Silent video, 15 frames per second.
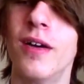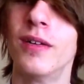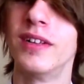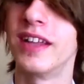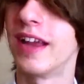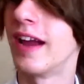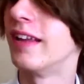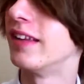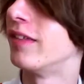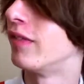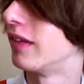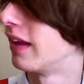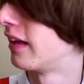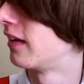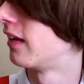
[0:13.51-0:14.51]
Only I leave
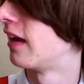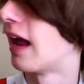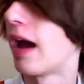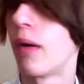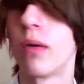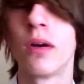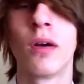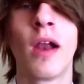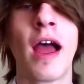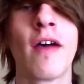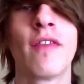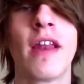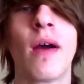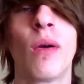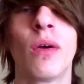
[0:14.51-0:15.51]
in like an hour,
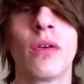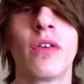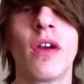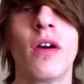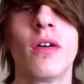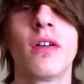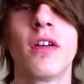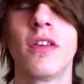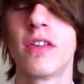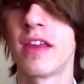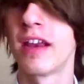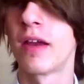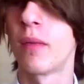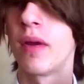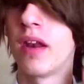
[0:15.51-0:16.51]
half an hour or so, because
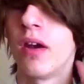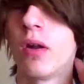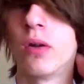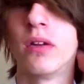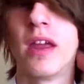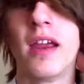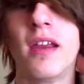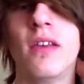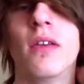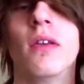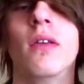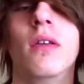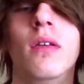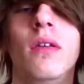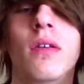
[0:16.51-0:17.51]
like I waited all day to